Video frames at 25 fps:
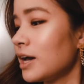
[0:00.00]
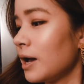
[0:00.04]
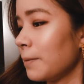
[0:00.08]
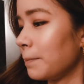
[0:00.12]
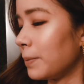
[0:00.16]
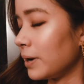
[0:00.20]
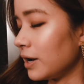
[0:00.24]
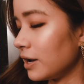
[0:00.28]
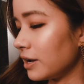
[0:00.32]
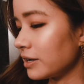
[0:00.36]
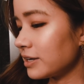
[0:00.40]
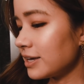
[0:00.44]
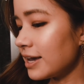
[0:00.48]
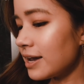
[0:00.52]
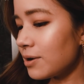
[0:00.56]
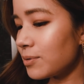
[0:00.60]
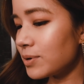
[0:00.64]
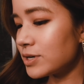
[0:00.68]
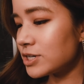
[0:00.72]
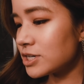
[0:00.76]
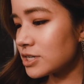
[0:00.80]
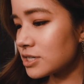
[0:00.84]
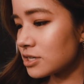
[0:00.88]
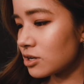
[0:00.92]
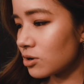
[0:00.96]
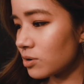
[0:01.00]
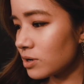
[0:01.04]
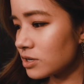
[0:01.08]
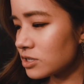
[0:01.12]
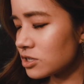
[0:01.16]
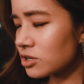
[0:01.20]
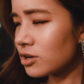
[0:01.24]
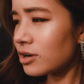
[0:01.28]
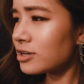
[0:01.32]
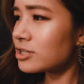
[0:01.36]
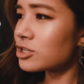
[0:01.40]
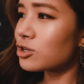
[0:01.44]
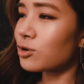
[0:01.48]
But yeah, we're just going to
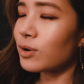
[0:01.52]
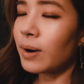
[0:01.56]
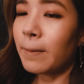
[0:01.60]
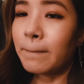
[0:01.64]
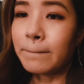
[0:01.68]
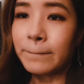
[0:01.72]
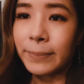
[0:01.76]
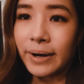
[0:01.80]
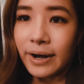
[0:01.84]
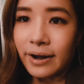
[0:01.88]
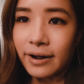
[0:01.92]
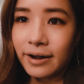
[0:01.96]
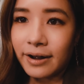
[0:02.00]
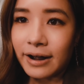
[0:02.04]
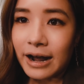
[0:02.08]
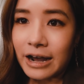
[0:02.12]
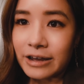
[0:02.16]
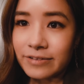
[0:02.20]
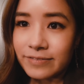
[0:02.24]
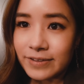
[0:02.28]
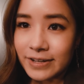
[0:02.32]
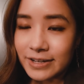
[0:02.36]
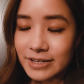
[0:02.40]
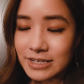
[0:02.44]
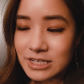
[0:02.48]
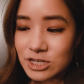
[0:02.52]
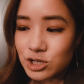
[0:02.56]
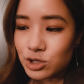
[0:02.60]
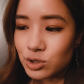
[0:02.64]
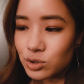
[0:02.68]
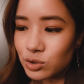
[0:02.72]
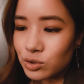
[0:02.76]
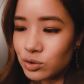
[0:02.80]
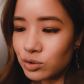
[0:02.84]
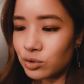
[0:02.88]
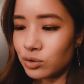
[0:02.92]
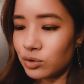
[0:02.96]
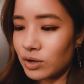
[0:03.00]
go to a bar, I think,
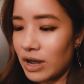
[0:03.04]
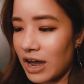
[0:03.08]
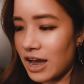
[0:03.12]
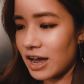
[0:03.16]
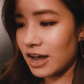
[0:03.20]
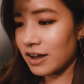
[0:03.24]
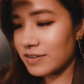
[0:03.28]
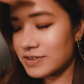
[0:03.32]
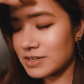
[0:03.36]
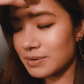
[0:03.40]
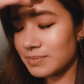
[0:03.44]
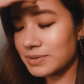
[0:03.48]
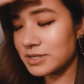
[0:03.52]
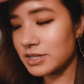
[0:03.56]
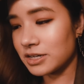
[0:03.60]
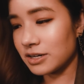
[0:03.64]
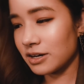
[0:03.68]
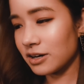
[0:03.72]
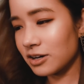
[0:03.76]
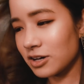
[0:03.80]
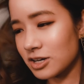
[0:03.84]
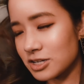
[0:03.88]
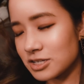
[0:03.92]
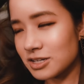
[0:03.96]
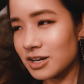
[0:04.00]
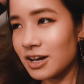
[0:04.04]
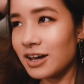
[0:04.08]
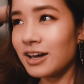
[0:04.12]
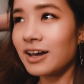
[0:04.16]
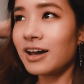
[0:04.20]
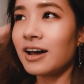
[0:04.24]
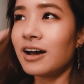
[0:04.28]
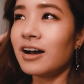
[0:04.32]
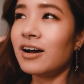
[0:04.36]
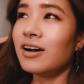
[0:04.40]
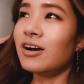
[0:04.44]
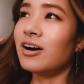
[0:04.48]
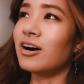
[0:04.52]
to have some dinner because
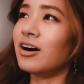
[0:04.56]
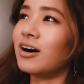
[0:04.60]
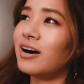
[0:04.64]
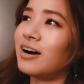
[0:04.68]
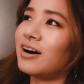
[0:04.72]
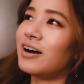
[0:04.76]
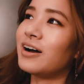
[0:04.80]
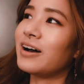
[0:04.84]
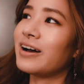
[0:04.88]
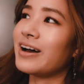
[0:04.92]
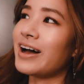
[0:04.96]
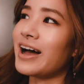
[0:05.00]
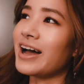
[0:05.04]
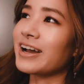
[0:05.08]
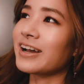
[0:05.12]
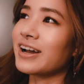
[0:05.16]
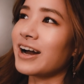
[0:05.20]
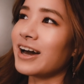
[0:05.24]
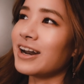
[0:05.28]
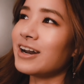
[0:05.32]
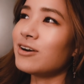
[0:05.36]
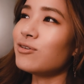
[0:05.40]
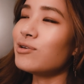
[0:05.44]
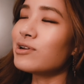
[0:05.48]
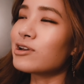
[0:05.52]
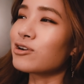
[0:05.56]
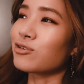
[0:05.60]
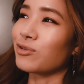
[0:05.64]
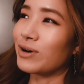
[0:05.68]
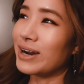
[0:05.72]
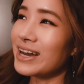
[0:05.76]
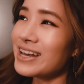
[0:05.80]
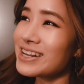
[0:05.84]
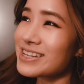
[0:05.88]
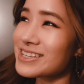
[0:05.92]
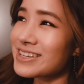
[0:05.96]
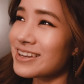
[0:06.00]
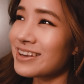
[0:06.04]
I kind of
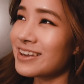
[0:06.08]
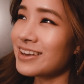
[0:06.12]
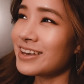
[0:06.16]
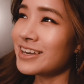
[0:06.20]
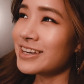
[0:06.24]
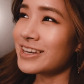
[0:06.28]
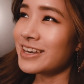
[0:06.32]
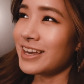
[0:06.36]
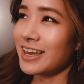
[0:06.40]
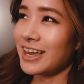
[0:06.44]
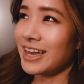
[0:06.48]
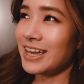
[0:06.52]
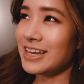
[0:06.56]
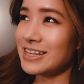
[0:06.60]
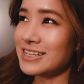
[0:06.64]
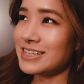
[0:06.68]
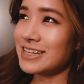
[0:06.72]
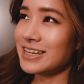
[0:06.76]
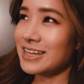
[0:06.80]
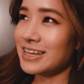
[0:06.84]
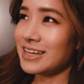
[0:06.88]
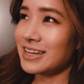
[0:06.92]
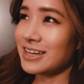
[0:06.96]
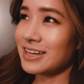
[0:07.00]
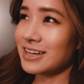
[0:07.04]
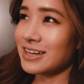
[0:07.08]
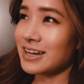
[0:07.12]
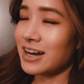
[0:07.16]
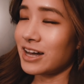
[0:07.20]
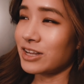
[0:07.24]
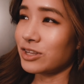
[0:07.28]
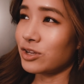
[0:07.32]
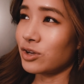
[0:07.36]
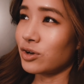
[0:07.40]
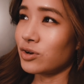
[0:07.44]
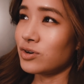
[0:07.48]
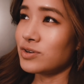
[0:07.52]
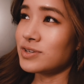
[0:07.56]
regret eating
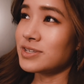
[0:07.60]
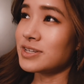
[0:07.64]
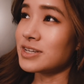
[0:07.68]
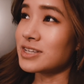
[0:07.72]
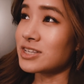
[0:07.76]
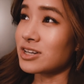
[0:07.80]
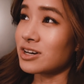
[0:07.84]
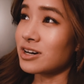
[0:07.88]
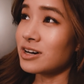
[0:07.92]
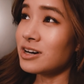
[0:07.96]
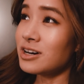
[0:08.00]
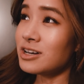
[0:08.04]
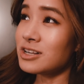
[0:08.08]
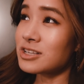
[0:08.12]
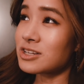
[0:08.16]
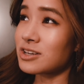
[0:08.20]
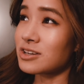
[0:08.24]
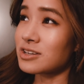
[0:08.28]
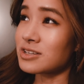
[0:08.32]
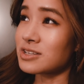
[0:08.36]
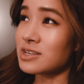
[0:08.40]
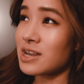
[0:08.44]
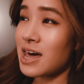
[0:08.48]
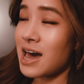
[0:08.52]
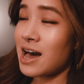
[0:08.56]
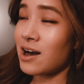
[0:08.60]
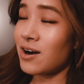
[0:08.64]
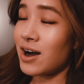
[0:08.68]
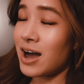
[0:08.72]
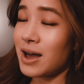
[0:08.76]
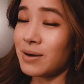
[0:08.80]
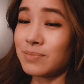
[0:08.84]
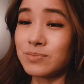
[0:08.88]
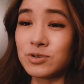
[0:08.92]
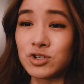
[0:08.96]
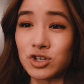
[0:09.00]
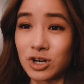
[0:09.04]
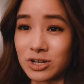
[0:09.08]
those desserts because now
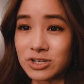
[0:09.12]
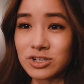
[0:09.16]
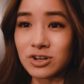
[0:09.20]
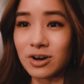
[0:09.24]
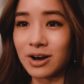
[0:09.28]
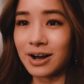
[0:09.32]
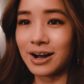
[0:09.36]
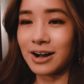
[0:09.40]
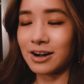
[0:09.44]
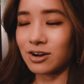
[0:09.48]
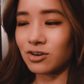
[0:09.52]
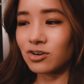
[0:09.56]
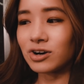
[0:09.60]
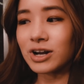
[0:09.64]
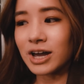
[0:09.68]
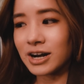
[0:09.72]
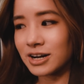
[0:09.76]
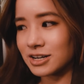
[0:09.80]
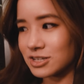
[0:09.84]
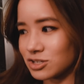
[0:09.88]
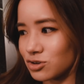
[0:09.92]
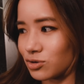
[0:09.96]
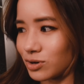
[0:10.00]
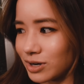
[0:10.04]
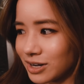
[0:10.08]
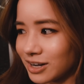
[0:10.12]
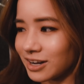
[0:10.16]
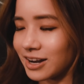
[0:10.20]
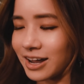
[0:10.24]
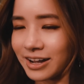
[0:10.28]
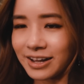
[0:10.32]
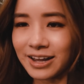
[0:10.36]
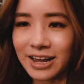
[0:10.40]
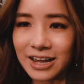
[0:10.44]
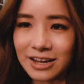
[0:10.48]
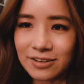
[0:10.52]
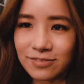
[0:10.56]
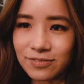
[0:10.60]
I'm just not hungry and it's already
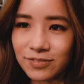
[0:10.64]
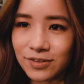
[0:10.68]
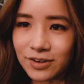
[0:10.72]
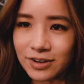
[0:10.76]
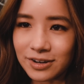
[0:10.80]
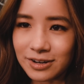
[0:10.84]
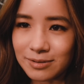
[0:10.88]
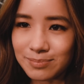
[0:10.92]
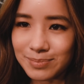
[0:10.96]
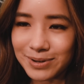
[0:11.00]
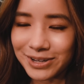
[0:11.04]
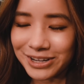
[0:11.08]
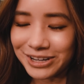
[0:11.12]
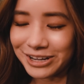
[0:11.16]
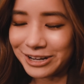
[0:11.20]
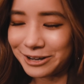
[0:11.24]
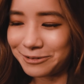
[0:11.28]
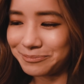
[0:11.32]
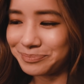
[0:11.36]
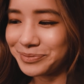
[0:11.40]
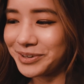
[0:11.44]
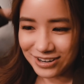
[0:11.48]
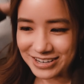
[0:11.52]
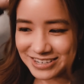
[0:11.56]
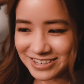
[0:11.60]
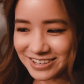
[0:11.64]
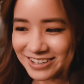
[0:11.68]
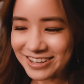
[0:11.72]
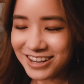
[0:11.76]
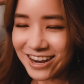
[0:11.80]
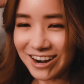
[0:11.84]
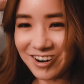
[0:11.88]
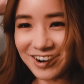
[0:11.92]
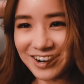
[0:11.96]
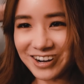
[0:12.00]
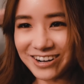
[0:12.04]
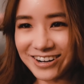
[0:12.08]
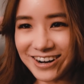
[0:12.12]
like 8:30 p.m. Recently,
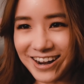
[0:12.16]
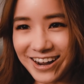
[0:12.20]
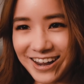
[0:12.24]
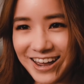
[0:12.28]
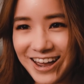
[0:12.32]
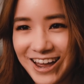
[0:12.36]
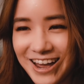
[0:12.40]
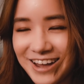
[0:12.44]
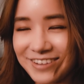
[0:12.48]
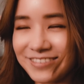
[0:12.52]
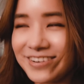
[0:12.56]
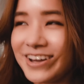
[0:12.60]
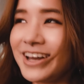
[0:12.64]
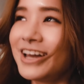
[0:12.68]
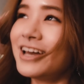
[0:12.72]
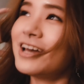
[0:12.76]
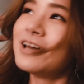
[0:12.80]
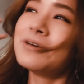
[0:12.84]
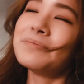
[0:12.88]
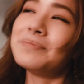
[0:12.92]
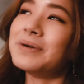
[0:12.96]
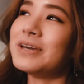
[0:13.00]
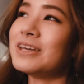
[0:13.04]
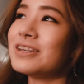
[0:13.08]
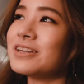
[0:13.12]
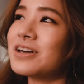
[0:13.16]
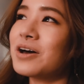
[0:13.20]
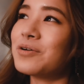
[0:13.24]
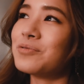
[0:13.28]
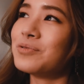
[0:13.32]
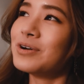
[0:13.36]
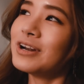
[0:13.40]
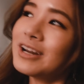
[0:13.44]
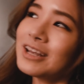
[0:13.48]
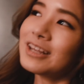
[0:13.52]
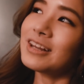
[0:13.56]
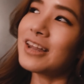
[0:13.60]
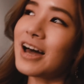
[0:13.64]
Eric and I have been
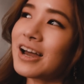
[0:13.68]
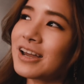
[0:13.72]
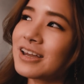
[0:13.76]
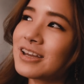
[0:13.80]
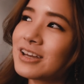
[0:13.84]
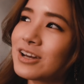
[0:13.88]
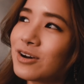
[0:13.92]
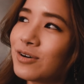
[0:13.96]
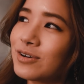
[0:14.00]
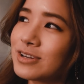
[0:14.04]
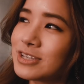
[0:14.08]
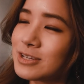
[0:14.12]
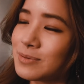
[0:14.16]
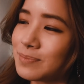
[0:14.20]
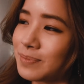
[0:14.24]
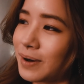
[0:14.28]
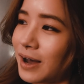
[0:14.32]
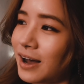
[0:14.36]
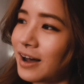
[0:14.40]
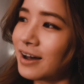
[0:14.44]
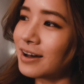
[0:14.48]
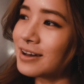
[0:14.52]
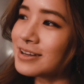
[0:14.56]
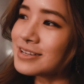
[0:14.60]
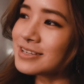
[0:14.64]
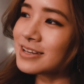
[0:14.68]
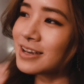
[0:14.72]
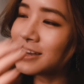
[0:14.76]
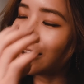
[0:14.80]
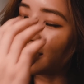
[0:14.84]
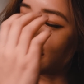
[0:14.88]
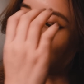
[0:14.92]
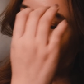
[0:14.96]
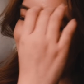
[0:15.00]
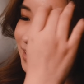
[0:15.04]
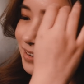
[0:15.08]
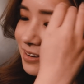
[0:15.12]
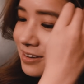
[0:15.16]
really liking going to bars
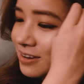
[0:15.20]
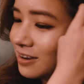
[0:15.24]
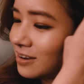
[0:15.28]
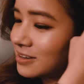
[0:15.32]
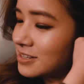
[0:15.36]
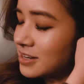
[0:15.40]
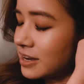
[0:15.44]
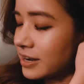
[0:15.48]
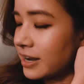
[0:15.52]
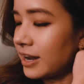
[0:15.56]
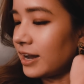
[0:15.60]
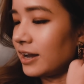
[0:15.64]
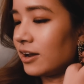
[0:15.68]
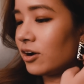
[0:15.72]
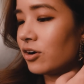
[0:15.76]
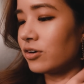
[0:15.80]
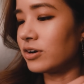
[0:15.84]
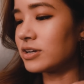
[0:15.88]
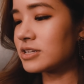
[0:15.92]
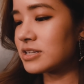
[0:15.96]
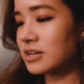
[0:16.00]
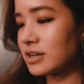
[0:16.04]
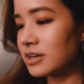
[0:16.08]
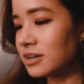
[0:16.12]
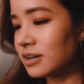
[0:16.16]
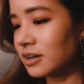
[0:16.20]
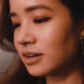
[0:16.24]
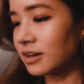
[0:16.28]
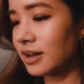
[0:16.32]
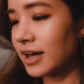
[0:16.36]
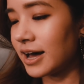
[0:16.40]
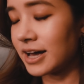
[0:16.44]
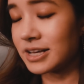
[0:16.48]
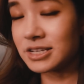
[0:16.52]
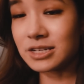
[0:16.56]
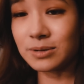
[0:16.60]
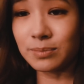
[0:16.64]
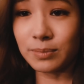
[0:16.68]
because, okay, honestly, the
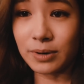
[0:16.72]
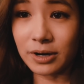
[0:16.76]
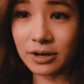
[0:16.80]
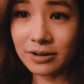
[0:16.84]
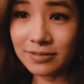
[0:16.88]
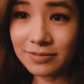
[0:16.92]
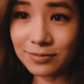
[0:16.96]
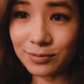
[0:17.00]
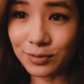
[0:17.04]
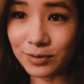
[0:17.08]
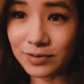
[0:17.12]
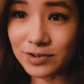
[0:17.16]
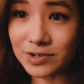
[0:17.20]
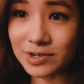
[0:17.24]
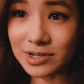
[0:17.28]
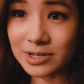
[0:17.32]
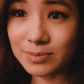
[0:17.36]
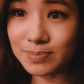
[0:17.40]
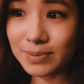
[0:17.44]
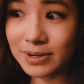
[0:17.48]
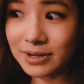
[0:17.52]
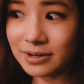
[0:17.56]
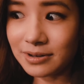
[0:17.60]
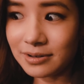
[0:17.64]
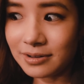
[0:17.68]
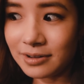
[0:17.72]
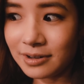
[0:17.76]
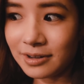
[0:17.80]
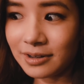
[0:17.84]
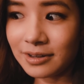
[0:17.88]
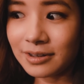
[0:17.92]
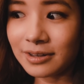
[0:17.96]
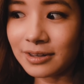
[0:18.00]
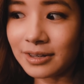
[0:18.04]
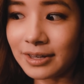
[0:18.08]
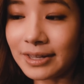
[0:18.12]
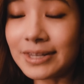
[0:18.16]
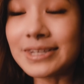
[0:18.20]
last month we've just been
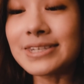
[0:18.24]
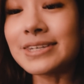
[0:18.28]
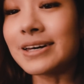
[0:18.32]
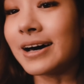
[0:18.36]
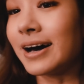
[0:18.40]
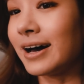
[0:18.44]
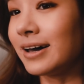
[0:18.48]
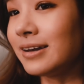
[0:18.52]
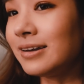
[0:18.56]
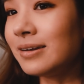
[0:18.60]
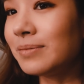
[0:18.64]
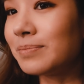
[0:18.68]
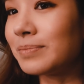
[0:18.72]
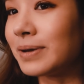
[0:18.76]
inside